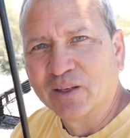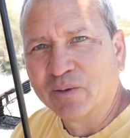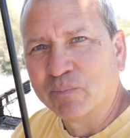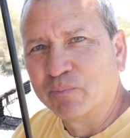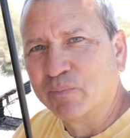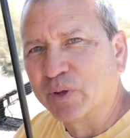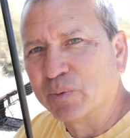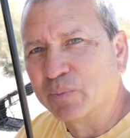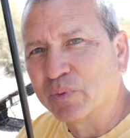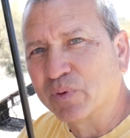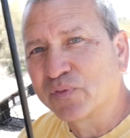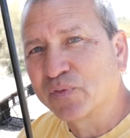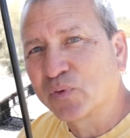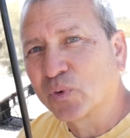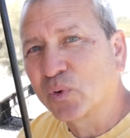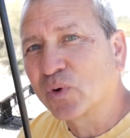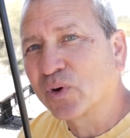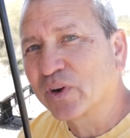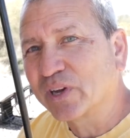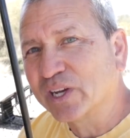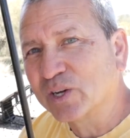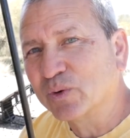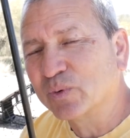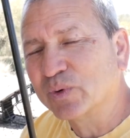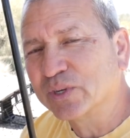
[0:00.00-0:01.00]
But
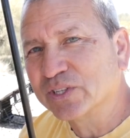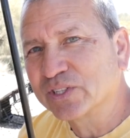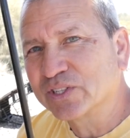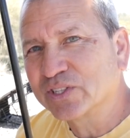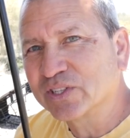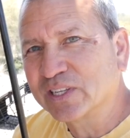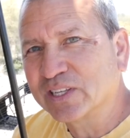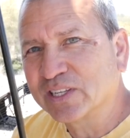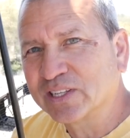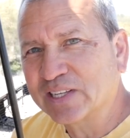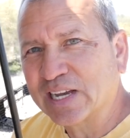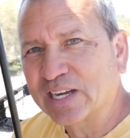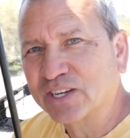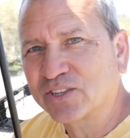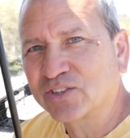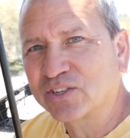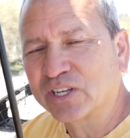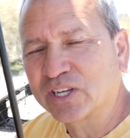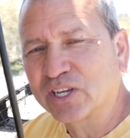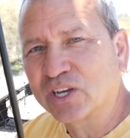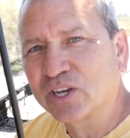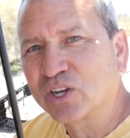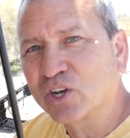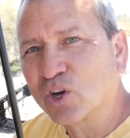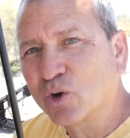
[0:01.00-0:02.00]
before, it
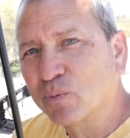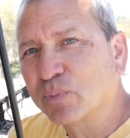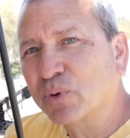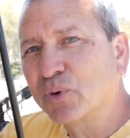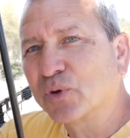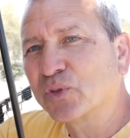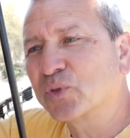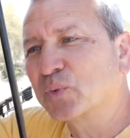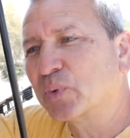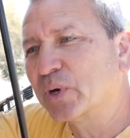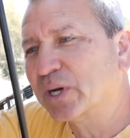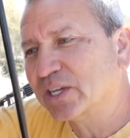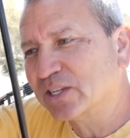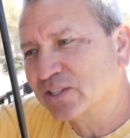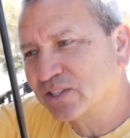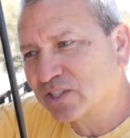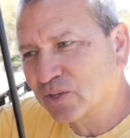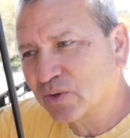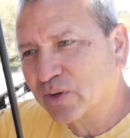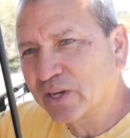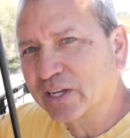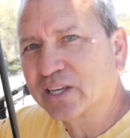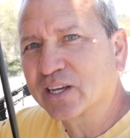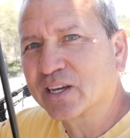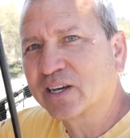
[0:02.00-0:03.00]
actually could go both ways.
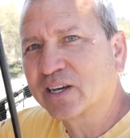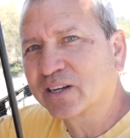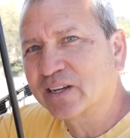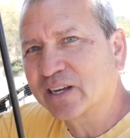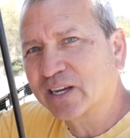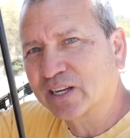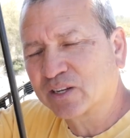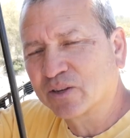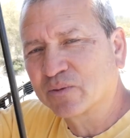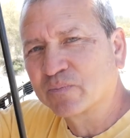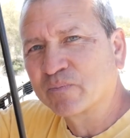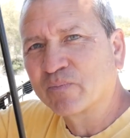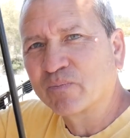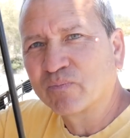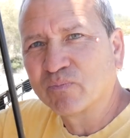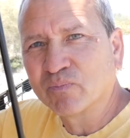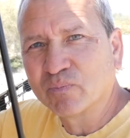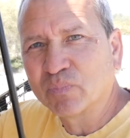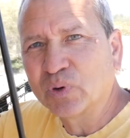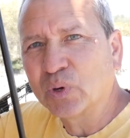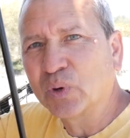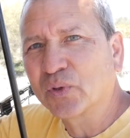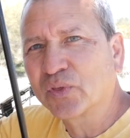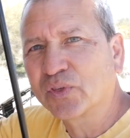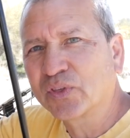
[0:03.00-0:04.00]
You know, I connect
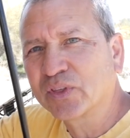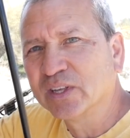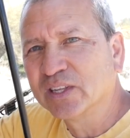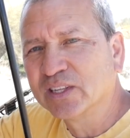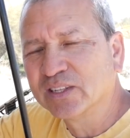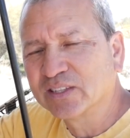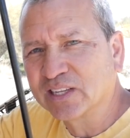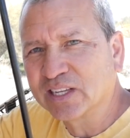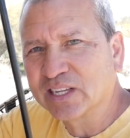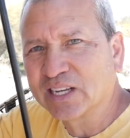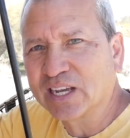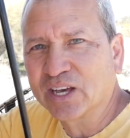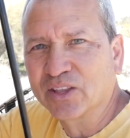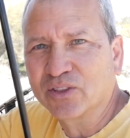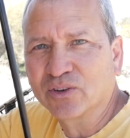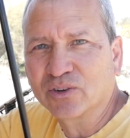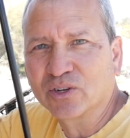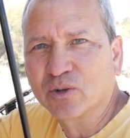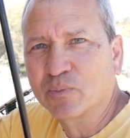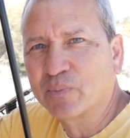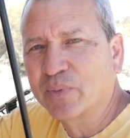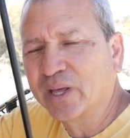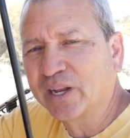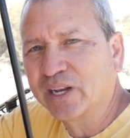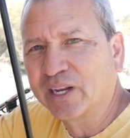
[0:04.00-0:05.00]
both together
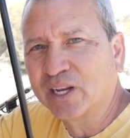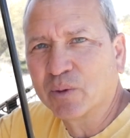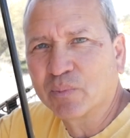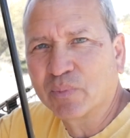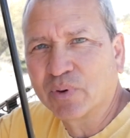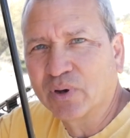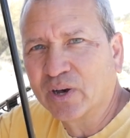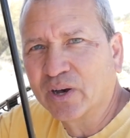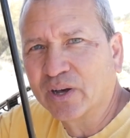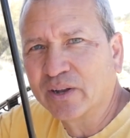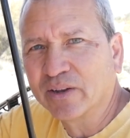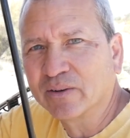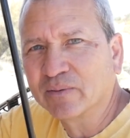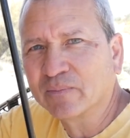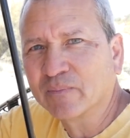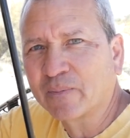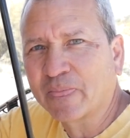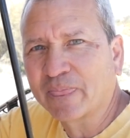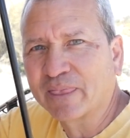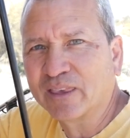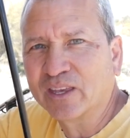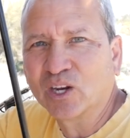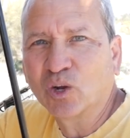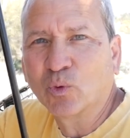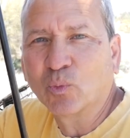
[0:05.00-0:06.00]
depending upon,
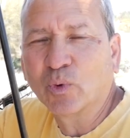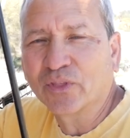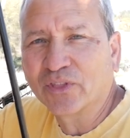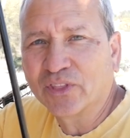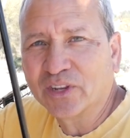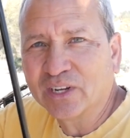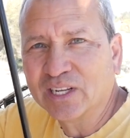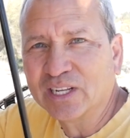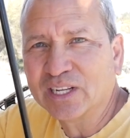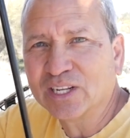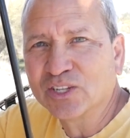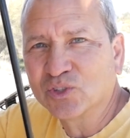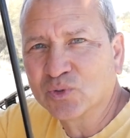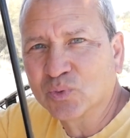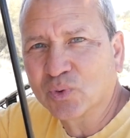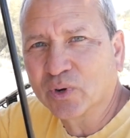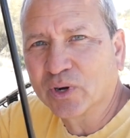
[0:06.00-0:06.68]
you know, what the needs